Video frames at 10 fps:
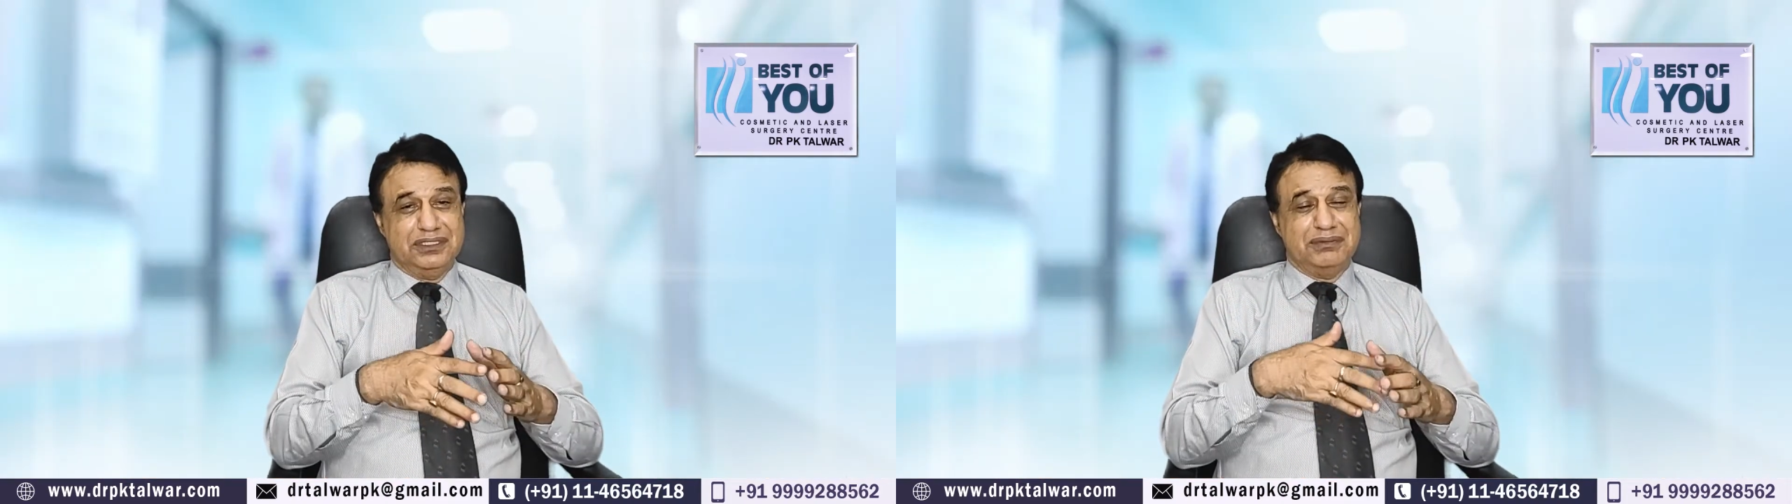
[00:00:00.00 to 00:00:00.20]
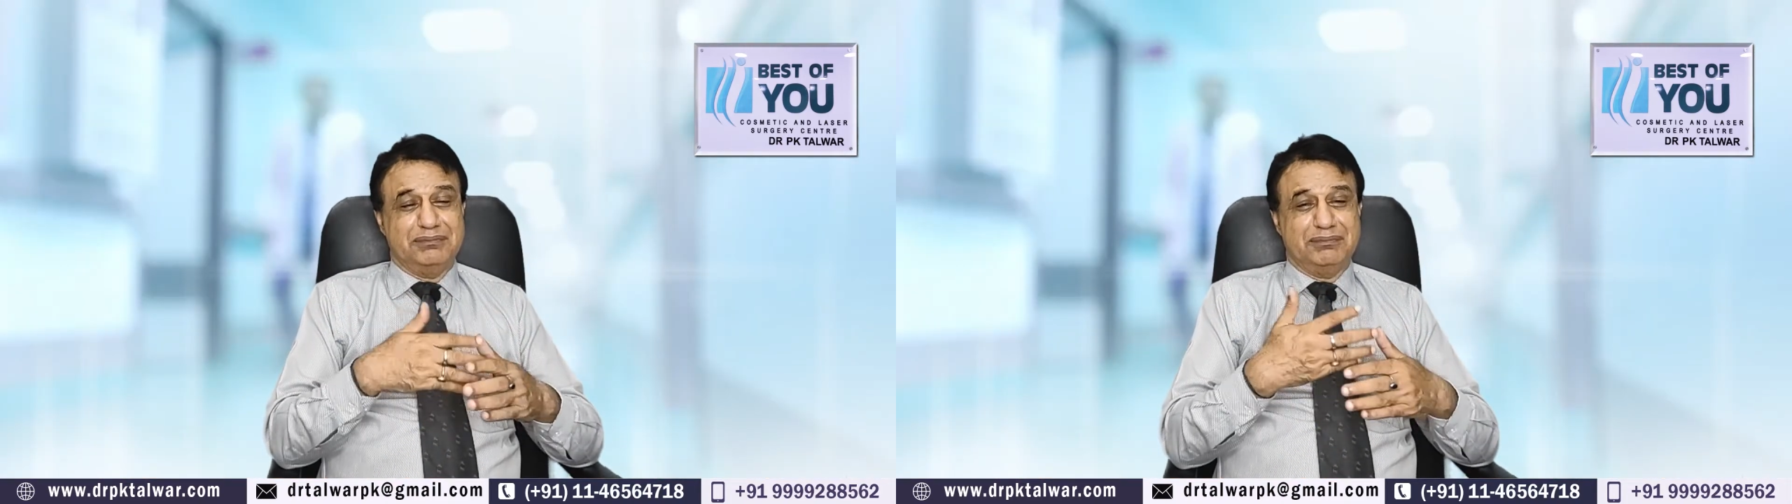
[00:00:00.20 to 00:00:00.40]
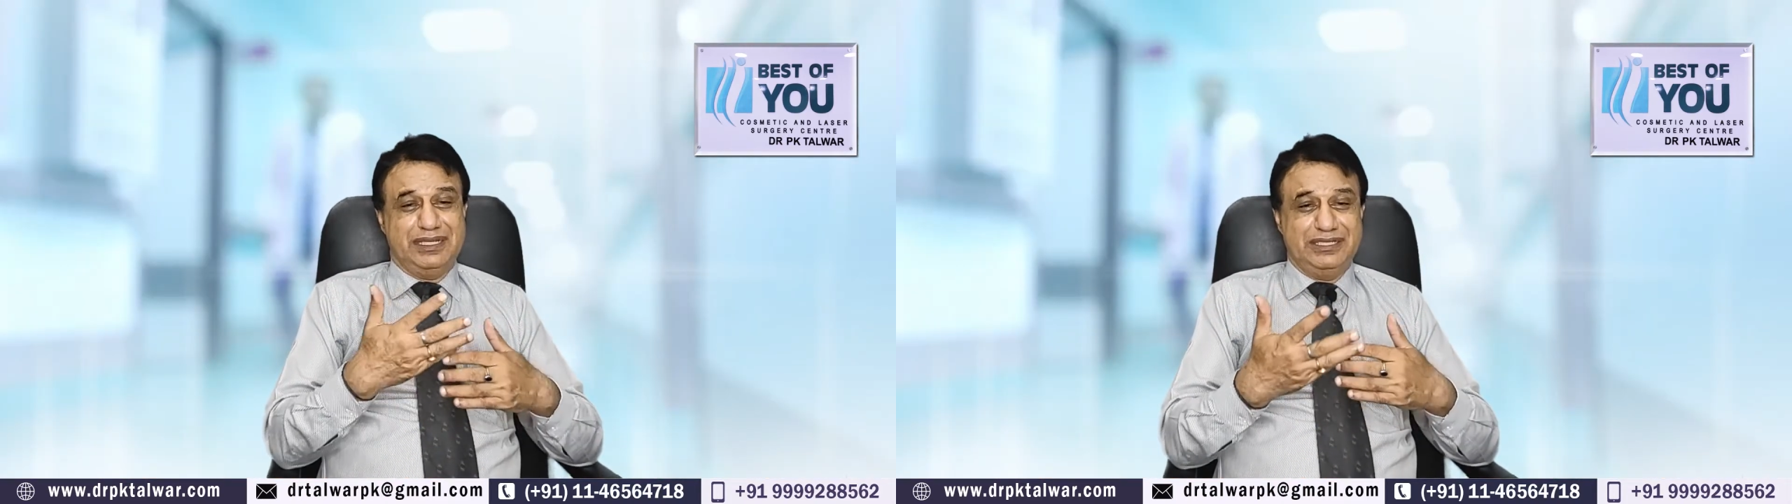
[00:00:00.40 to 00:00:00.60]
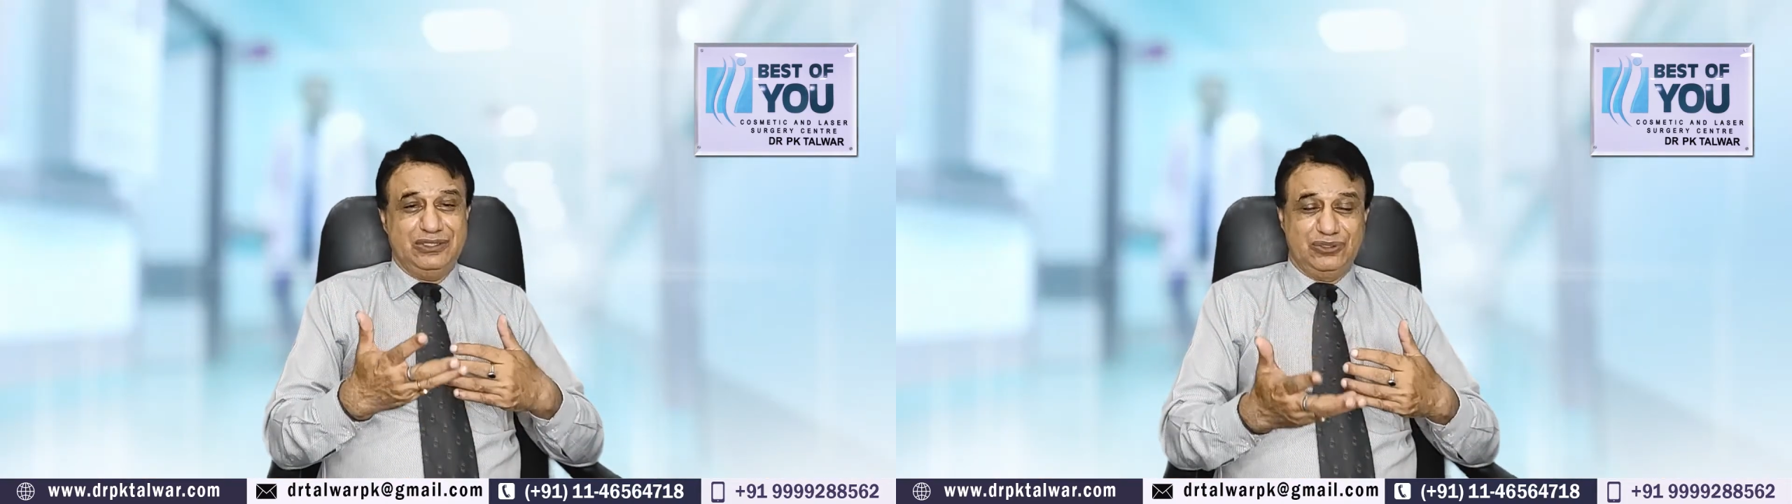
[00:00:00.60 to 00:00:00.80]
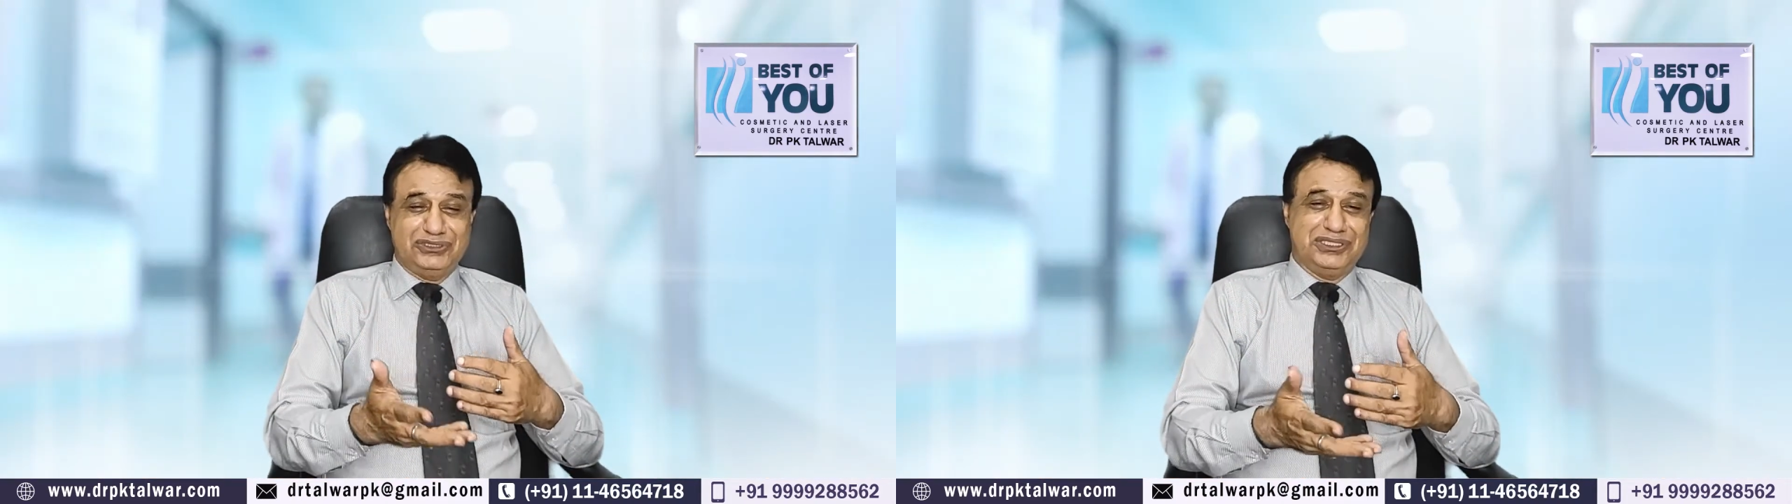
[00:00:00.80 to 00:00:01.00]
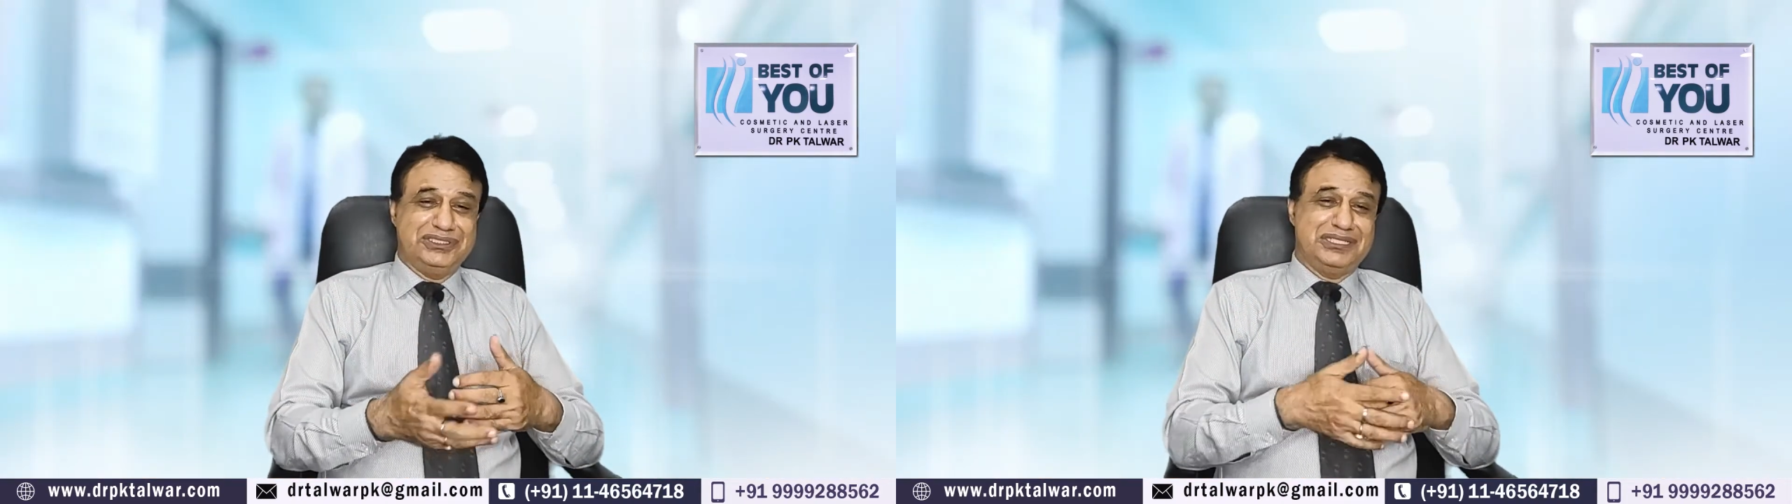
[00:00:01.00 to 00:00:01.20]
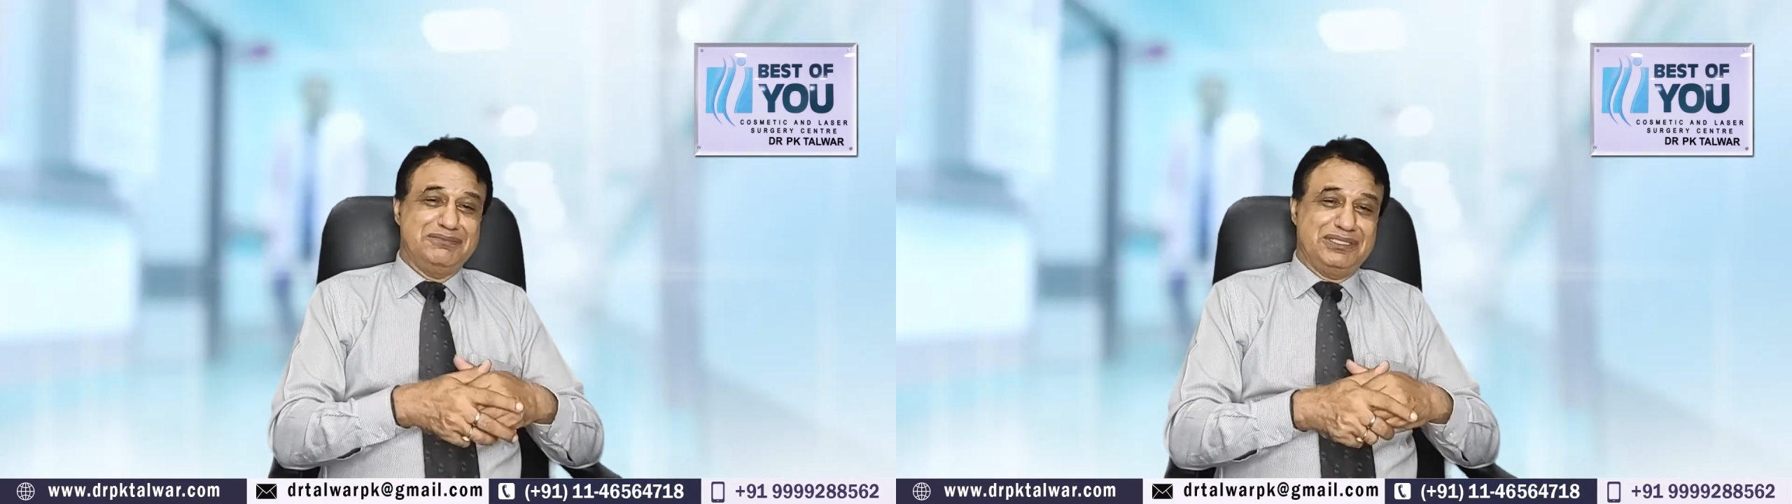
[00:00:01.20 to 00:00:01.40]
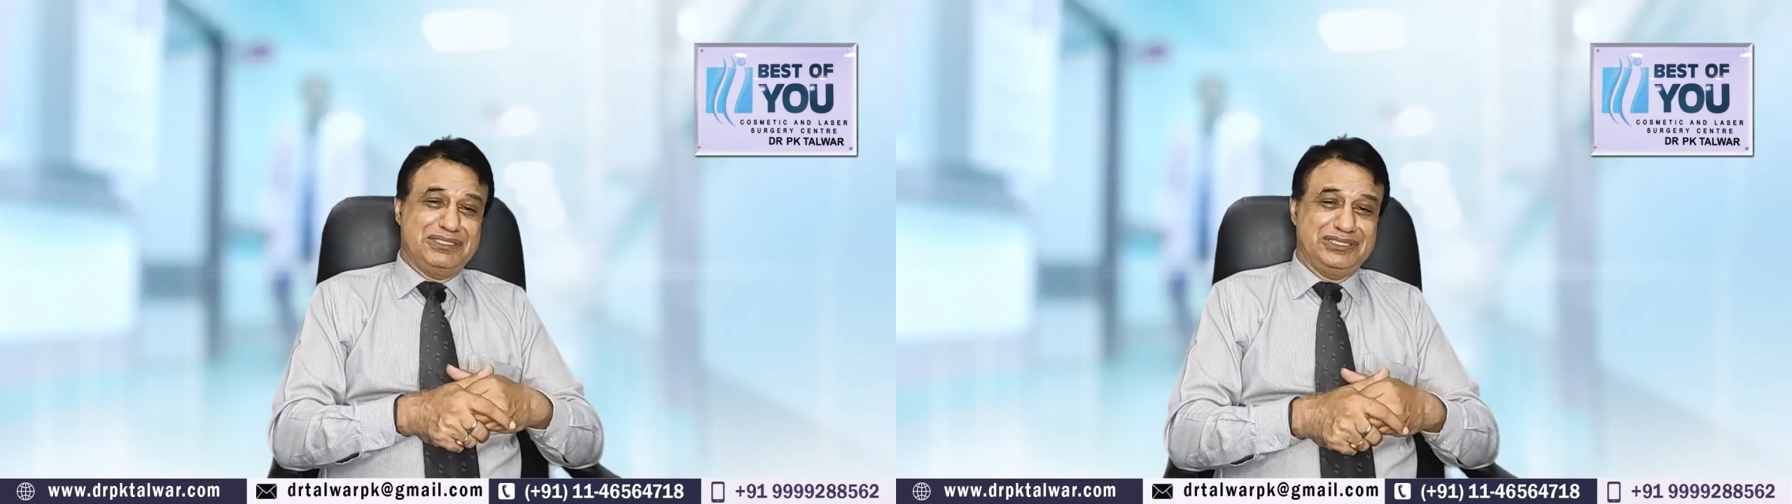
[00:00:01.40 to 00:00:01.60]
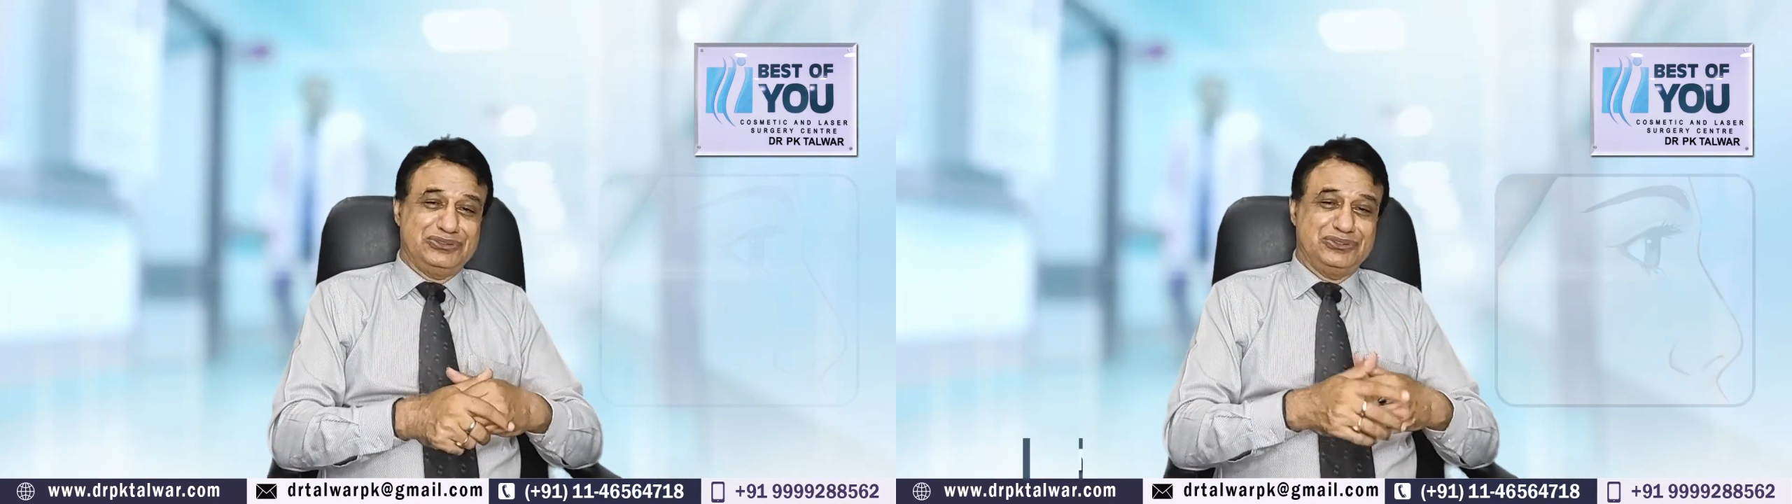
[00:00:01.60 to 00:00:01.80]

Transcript: by non-surgical methods. So